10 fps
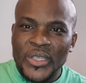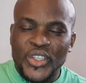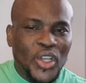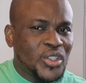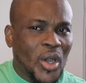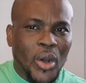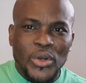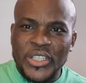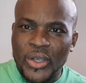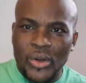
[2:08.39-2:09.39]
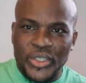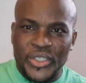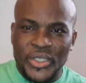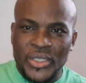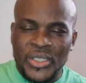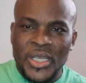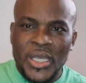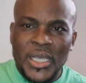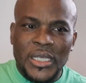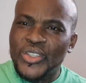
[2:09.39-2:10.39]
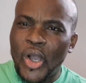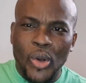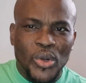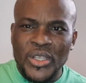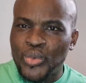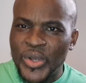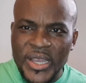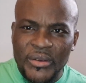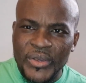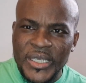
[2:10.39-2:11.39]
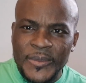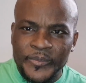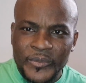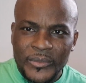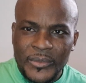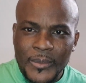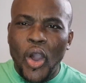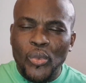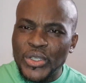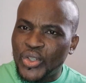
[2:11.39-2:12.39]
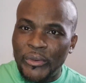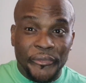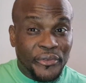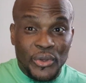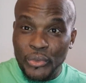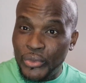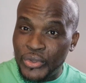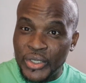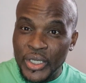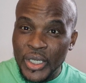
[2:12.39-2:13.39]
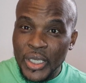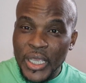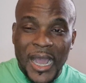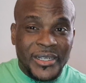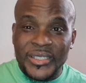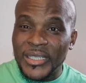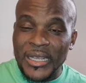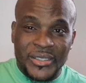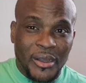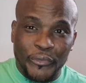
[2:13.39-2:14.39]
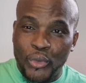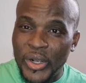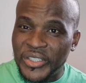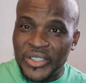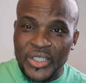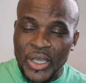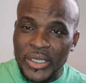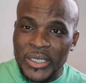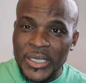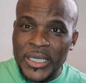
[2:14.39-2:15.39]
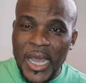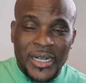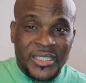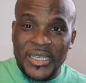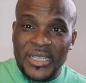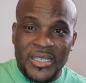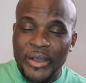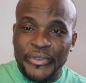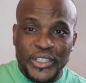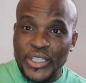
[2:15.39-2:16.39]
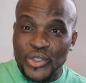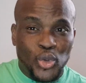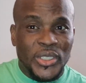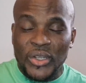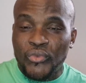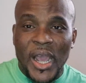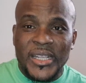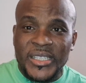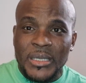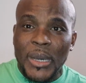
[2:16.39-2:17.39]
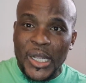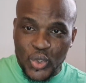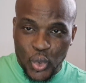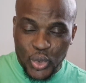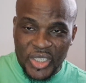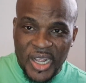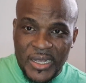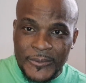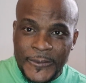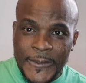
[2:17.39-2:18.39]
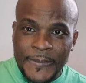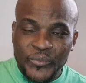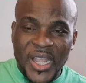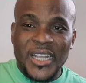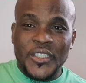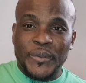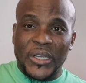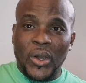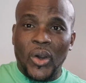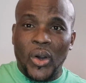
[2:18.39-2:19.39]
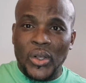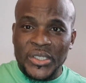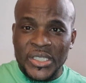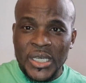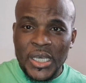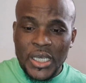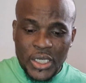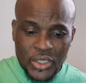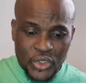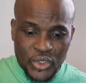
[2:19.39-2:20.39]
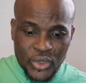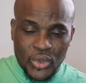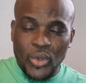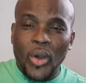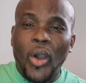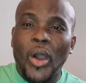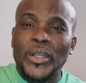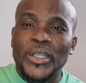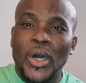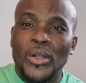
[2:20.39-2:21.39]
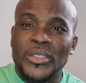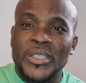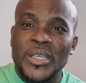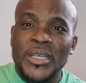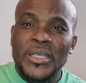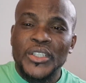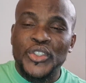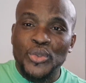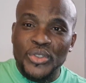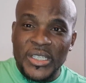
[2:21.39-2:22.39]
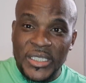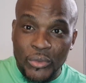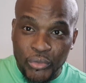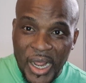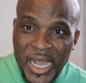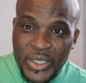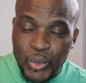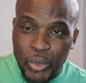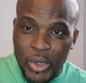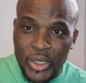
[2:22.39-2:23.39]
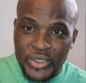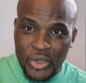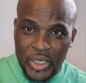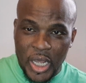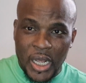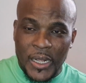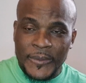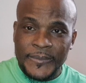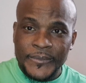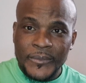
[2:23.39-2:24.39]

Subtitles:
She is always cautious. She's always wary, always confused, asking herself questions, asking herself if she's doing the right thing at all time. That is because you are not using the right words on her.